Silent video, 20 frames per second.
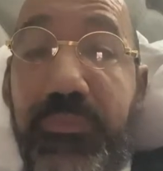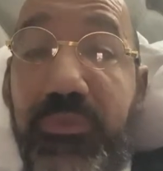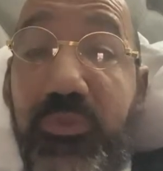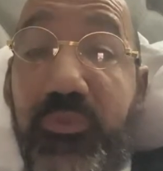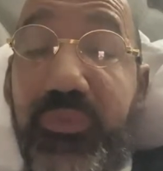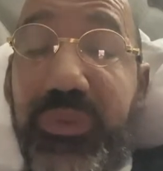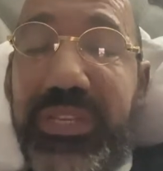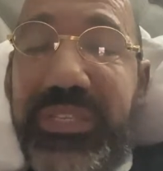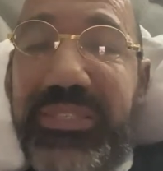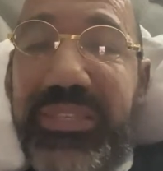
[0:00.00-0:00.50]

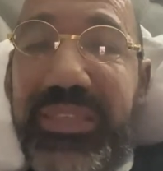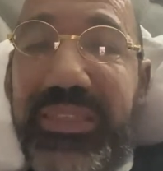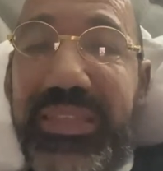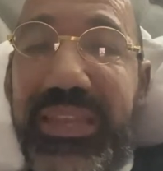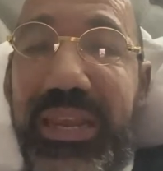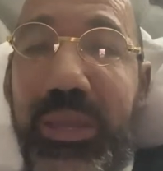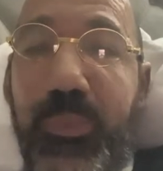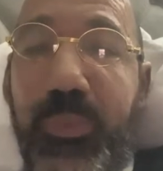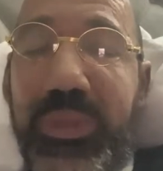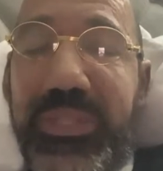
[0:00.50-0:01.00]
The reason
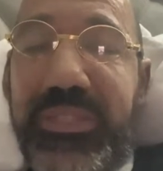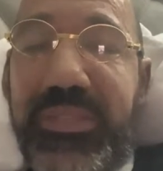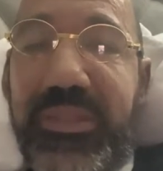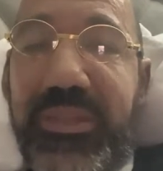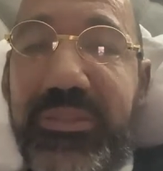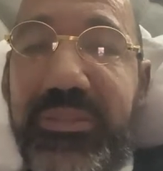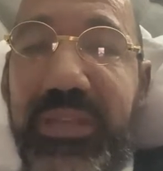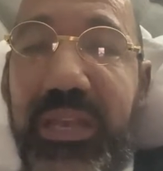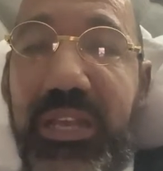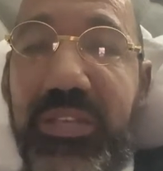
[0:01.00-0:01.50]
that I went to
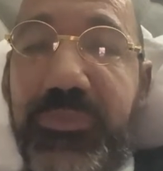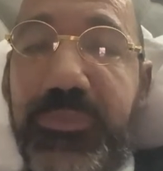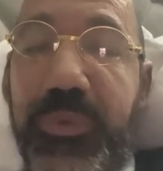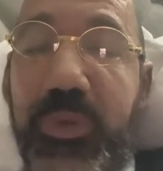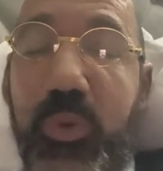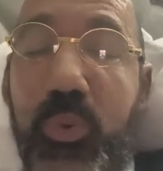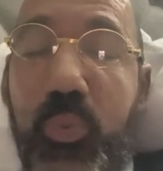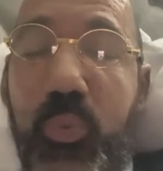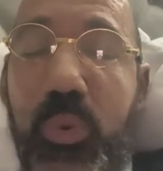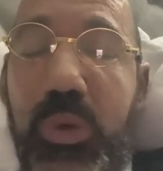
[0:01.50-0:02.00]
this
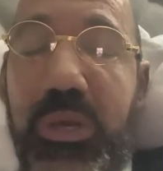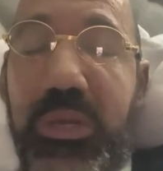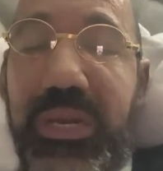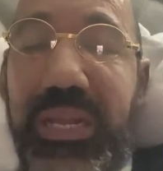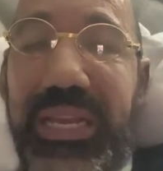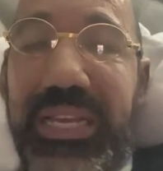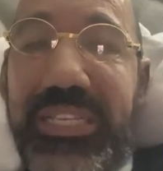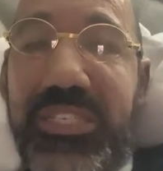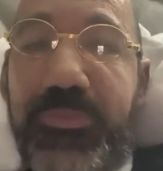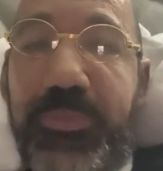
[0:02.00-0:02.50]
hospital,
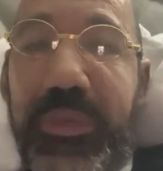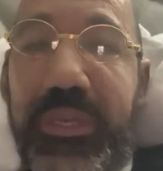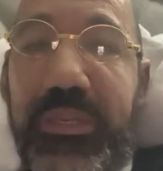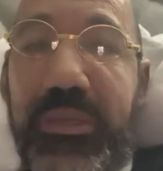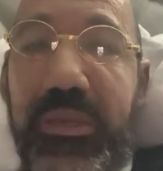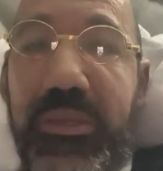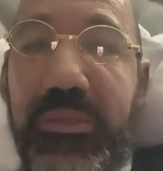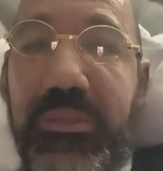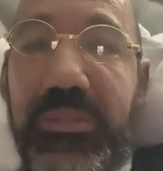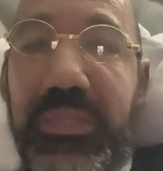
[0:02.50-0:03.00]
one, is
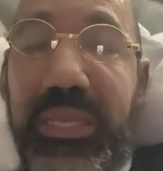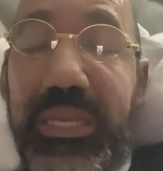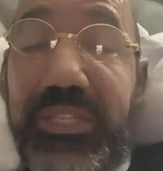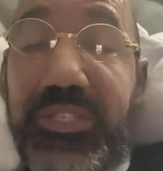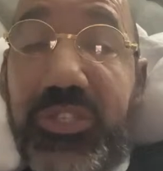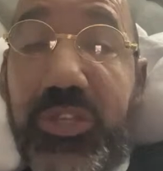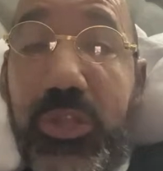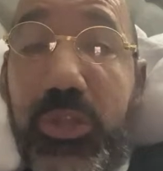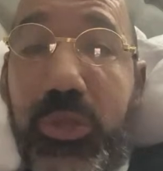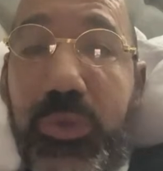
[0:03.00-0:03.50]
because
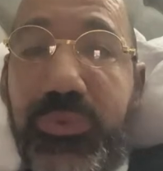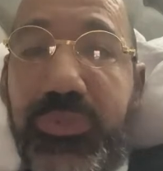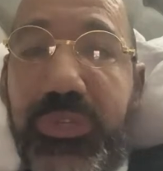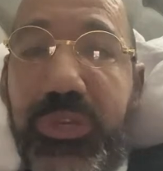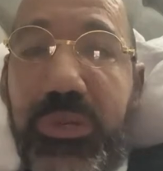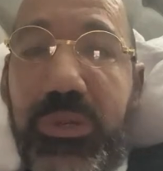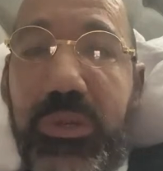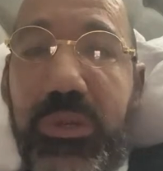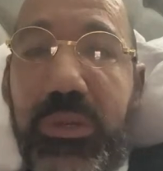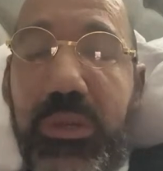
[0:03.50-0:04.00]
it's
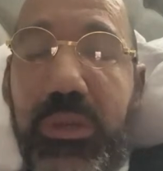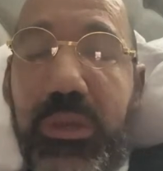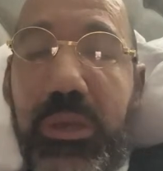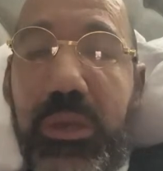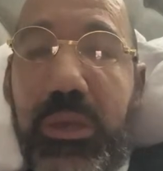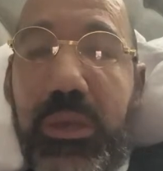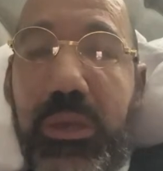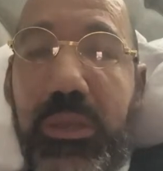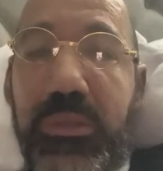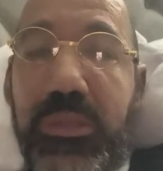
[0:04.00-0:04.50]
closer.
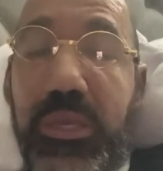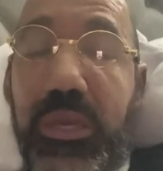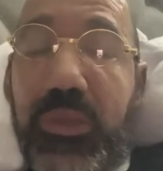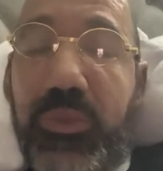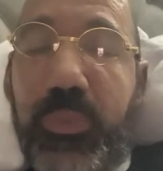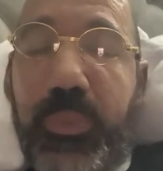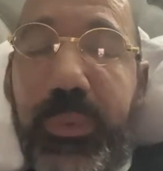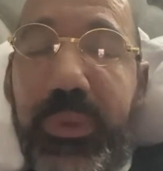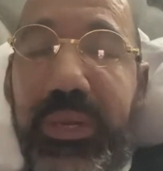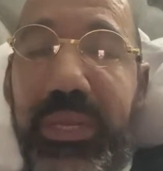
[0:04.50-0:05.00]
The
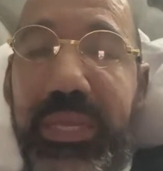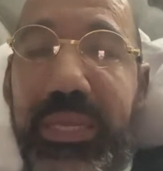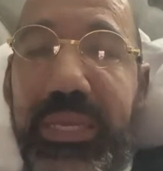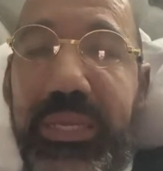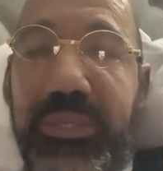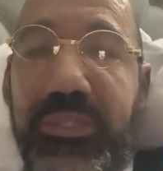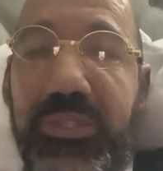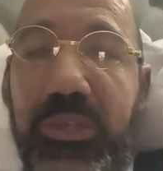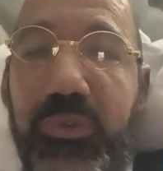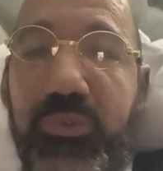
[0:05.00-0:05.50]
other one
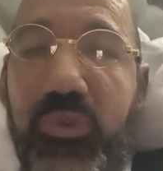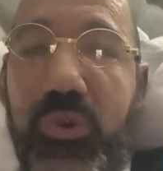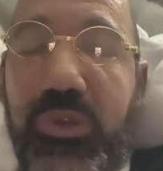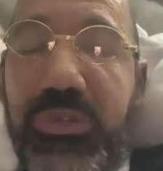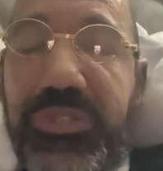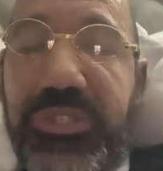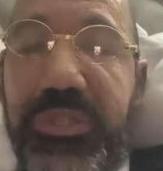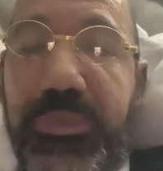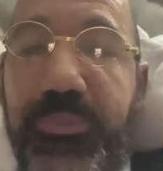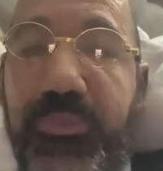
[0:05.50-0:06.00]
is
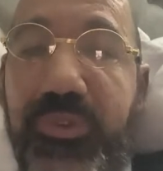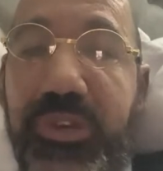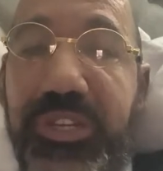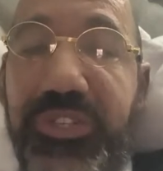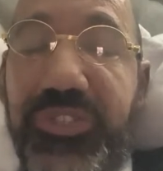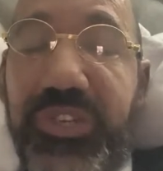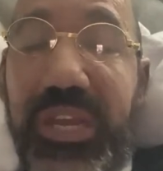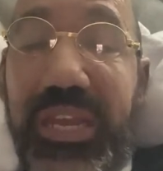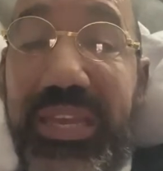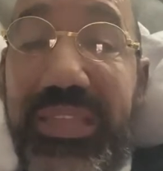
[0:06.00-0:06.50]
across the
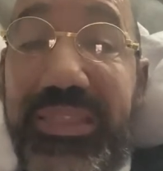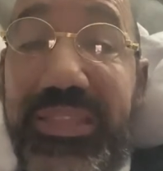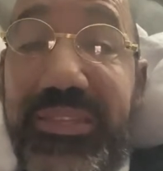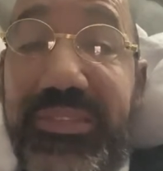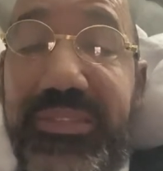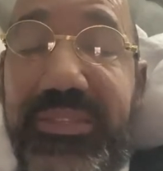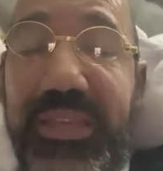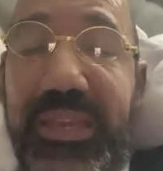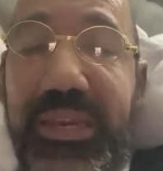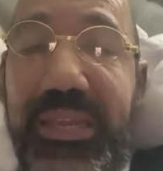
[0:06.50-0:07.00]
bridge in the
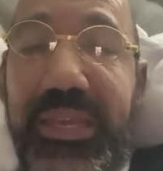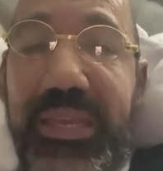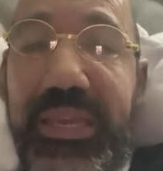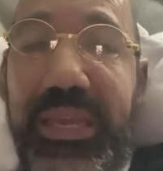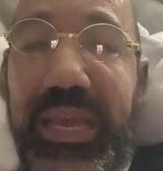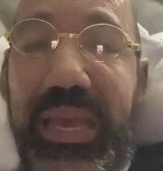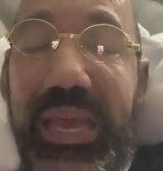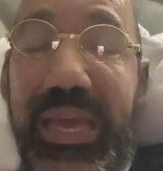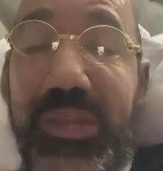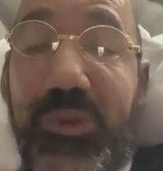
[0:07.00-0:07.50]

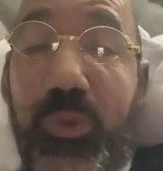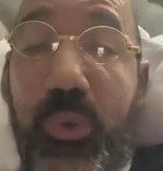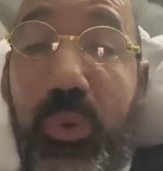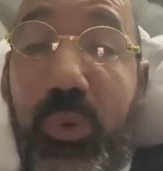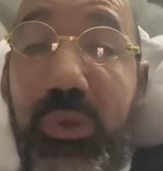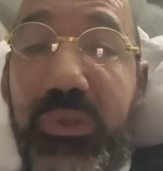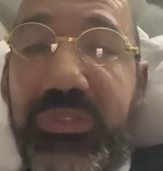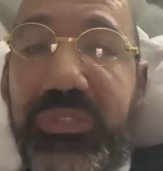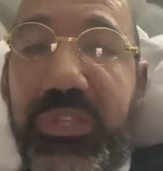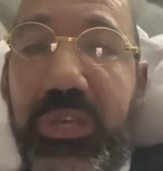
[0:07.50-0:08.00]
city. And
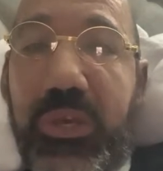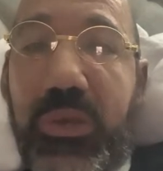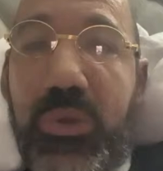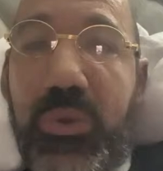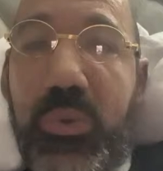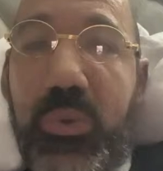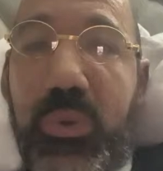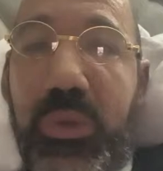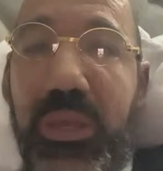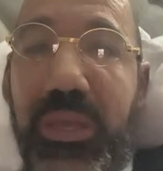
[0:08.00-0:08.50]

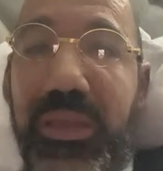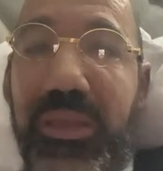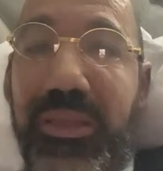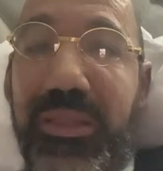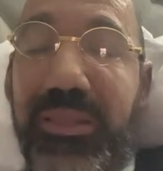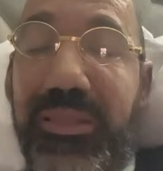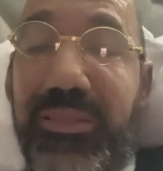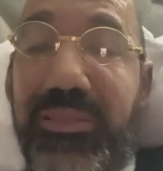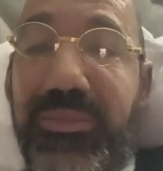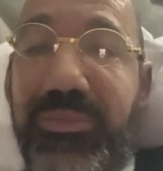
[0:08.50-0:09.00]
also,
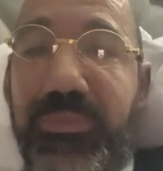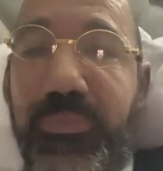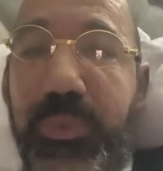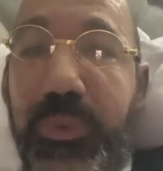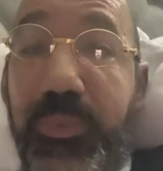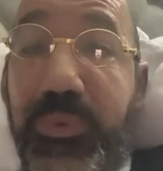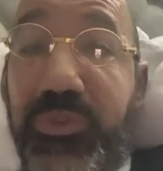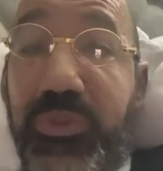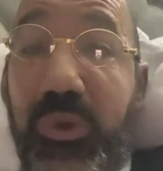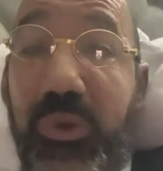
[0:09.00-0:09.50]

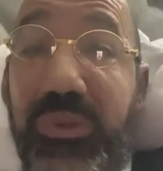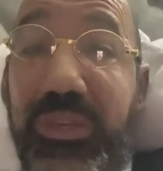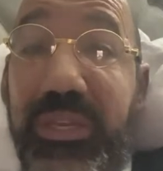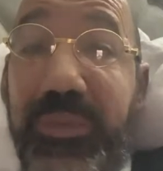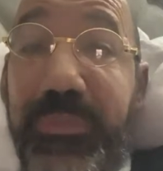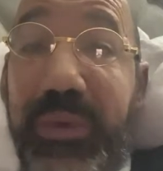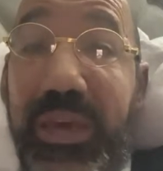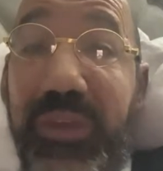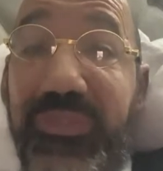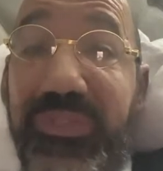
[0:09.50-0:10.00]
we were
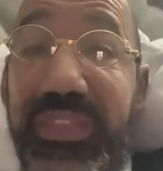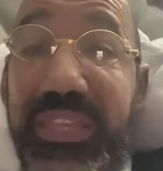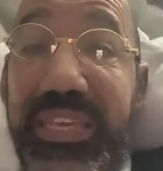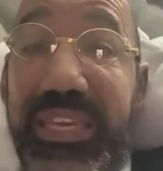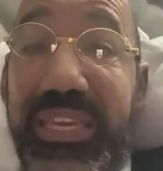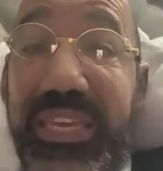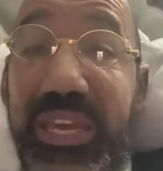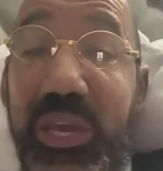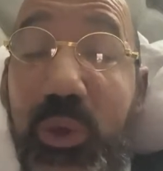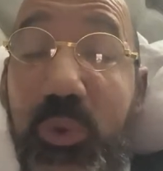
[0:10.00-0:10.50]
talking about
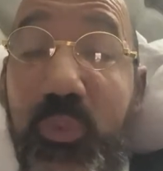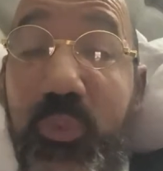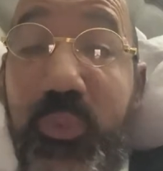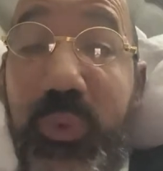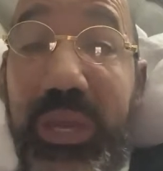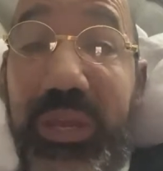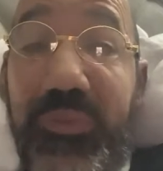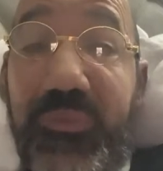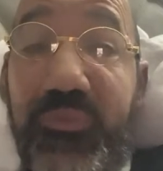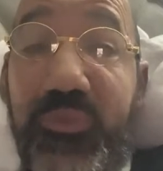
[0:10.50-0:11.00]
the
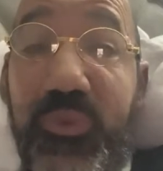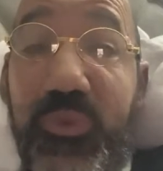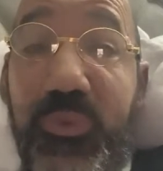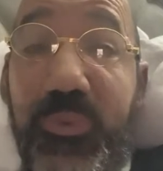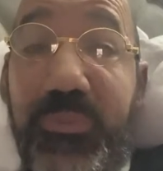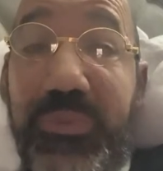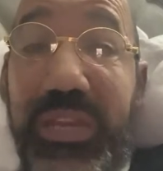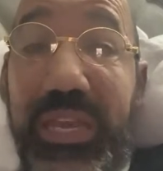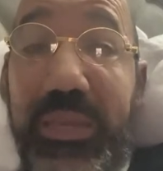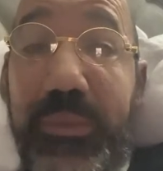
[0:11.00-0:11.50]
weight
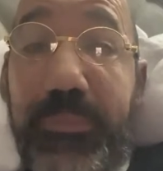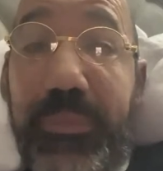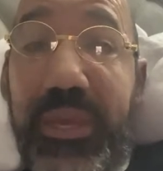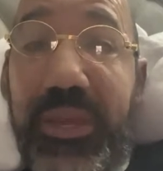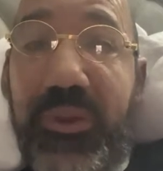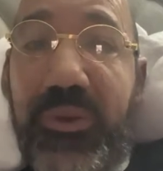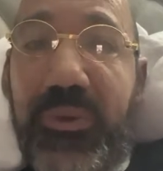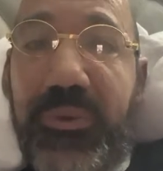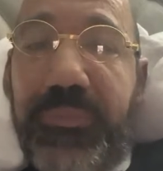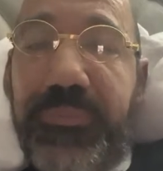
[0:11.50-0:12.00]
room
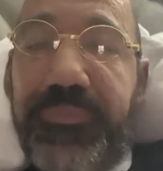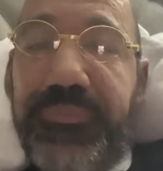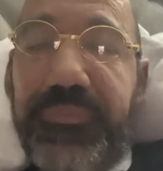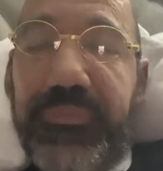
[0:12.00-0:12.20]
nightmare.